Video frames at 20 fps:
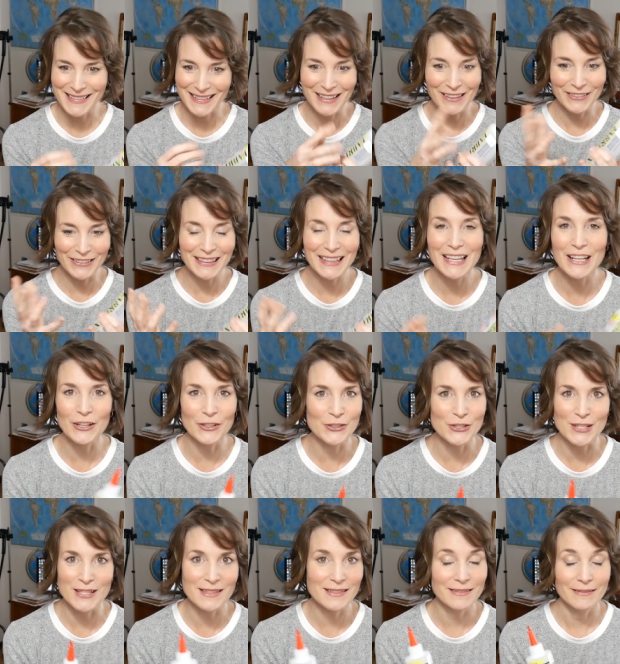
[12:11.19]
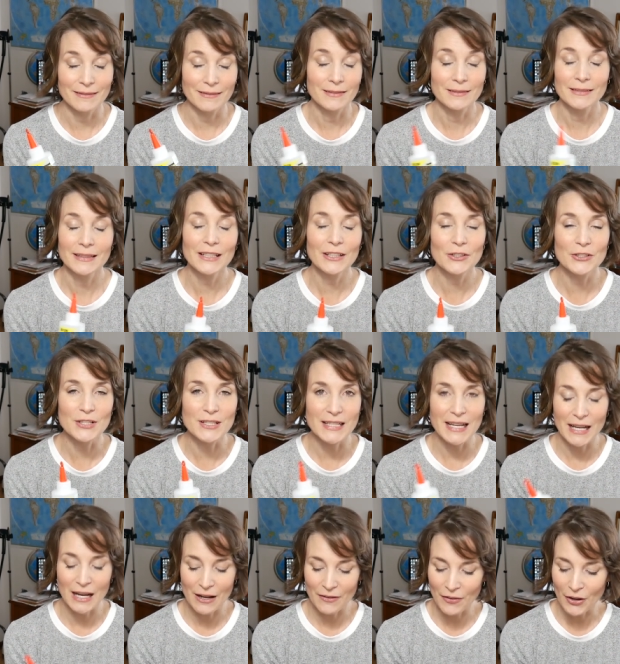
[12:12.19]
It'll, it'll just, it'll just
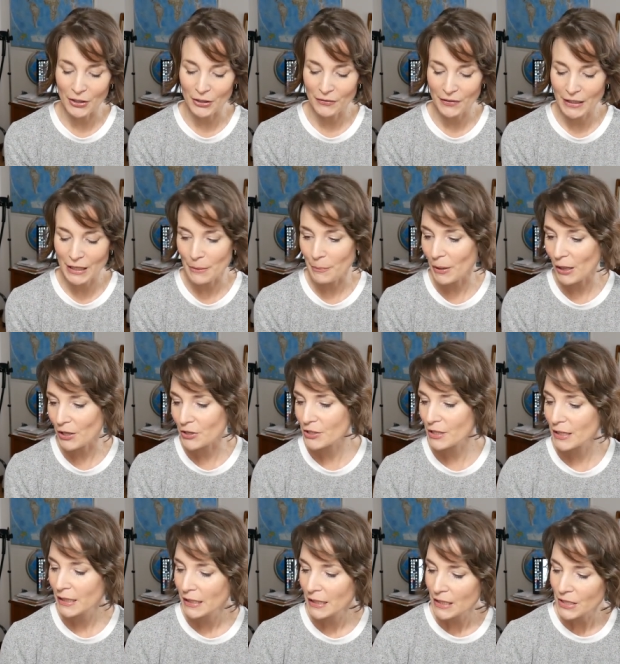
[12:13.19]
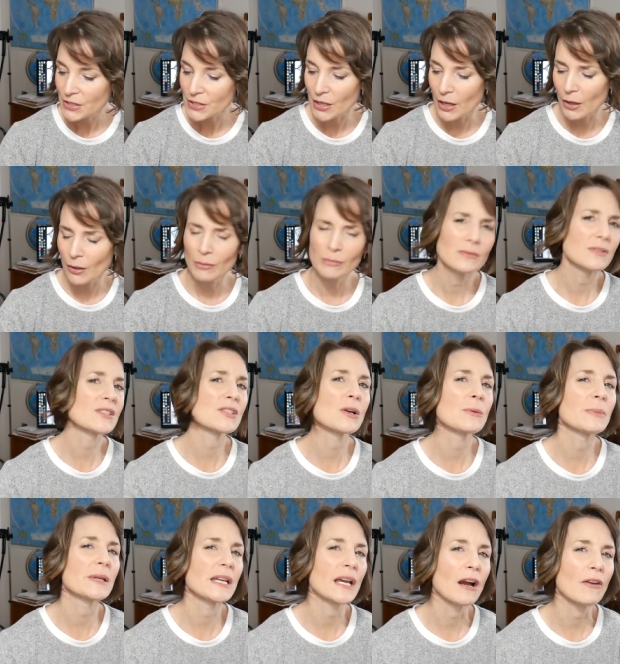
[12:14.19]
take off all your fingernail polish. So,
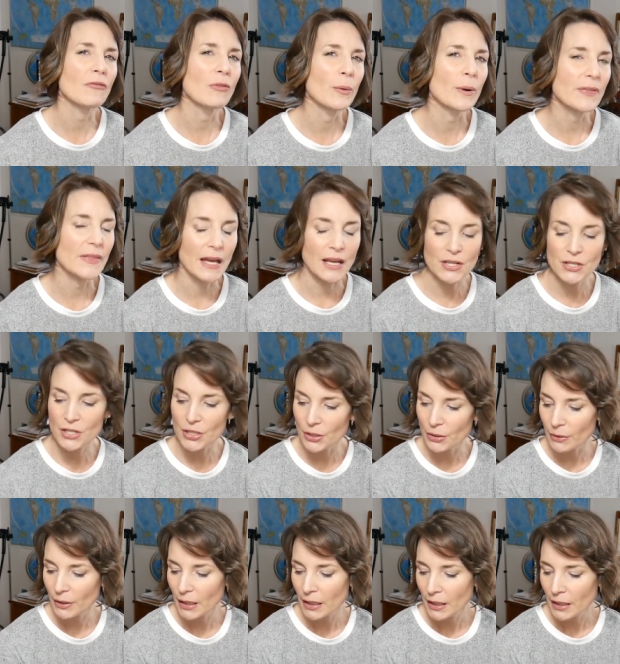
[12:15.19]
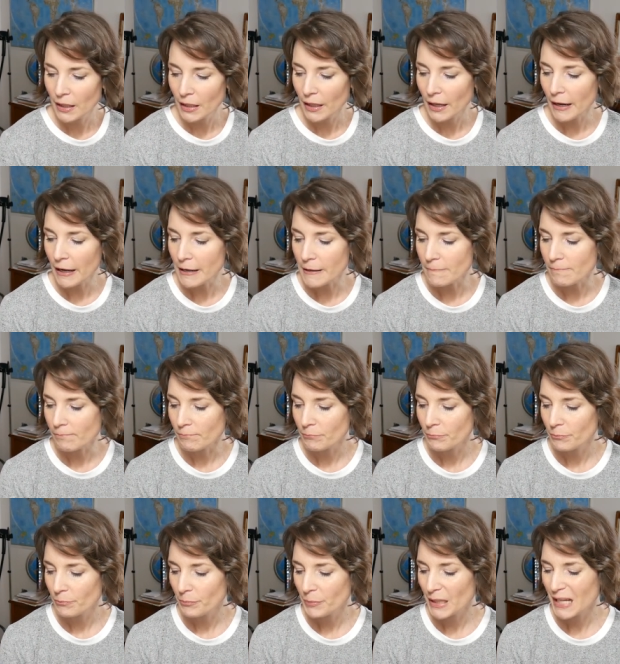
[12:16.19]
so be careful with that too. Um,
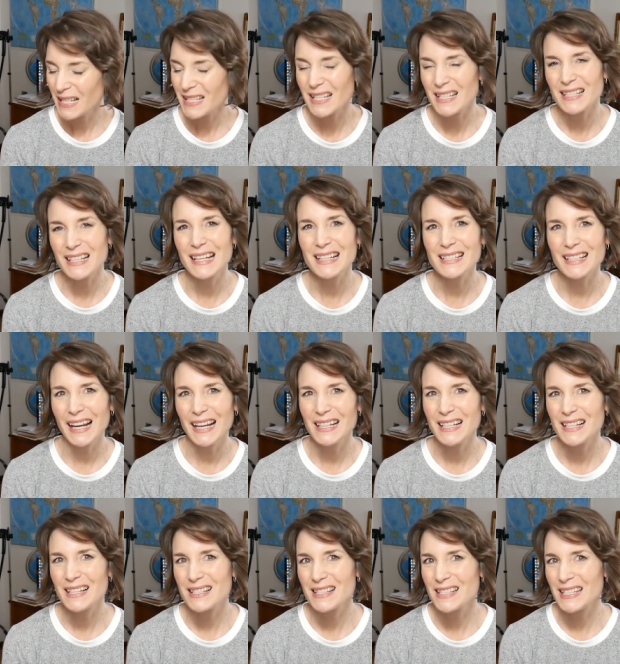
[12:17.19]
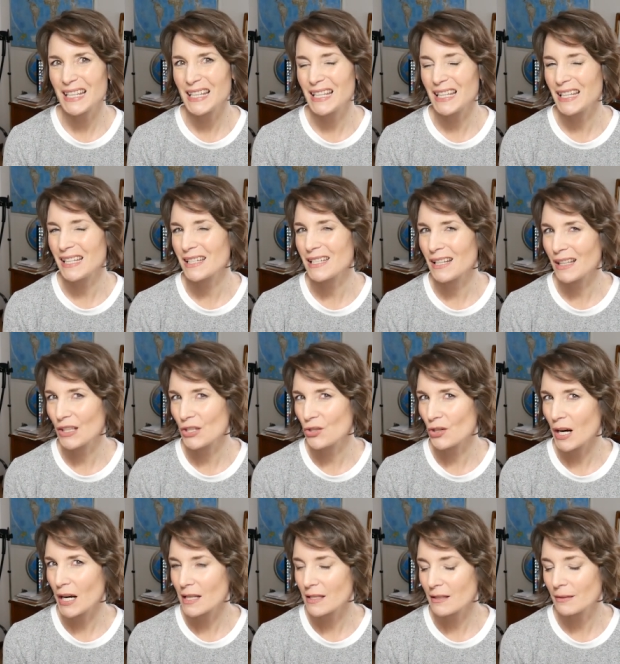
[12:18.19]
because it's kind of stinky until it
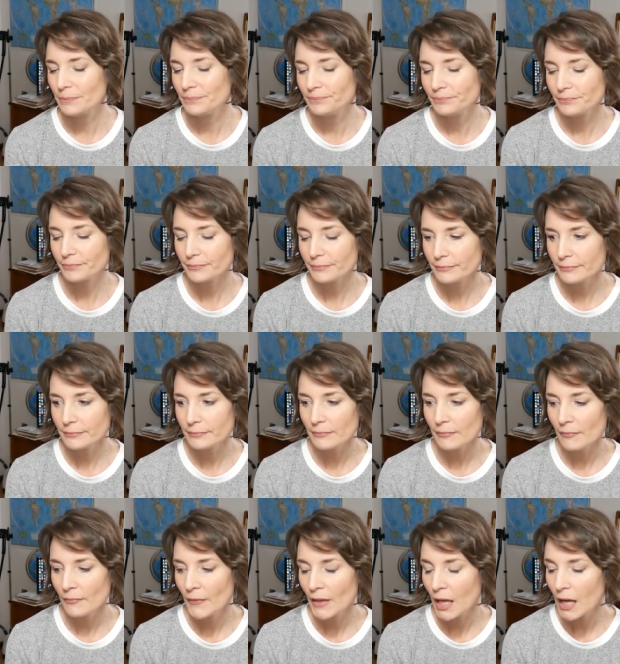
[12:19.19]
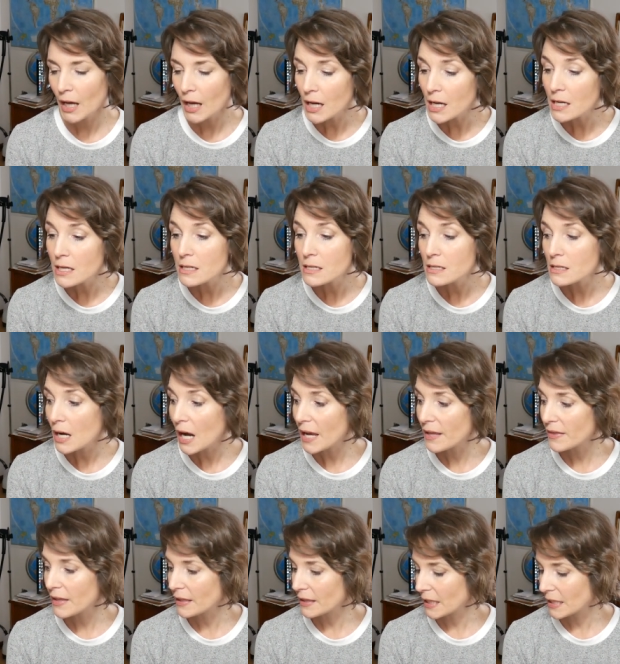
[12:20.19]
dries. Uh, I
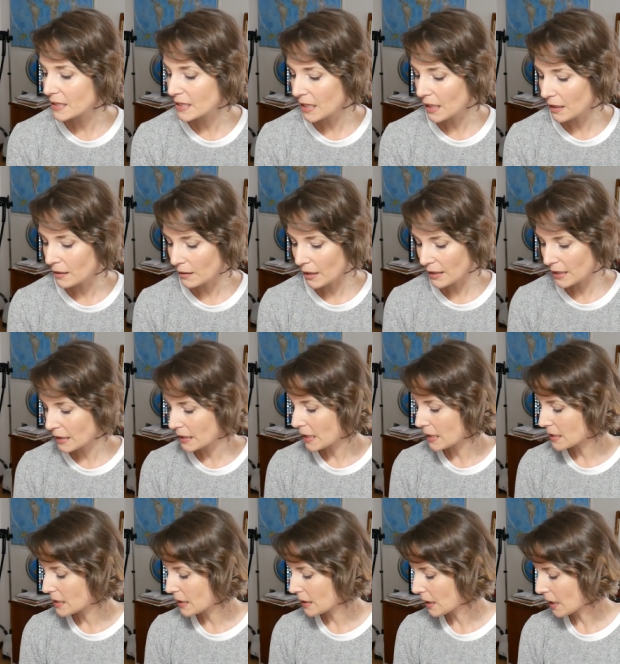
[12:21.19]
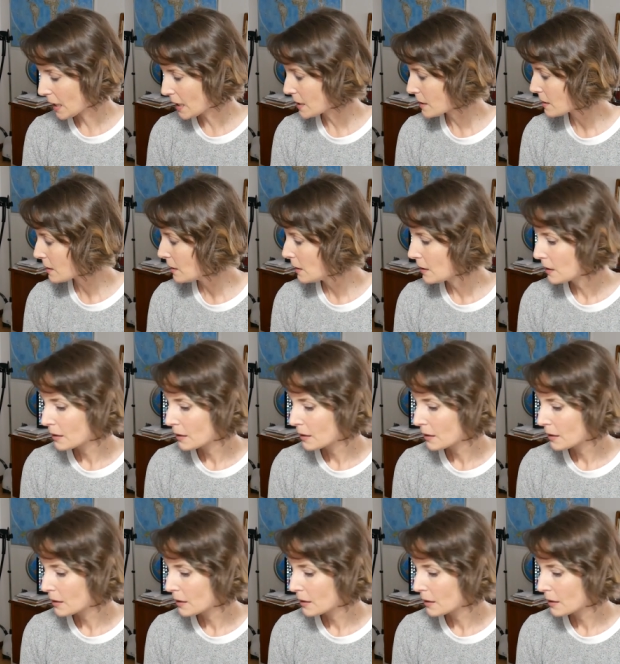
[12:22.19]
think that's it. I think that's it, guys.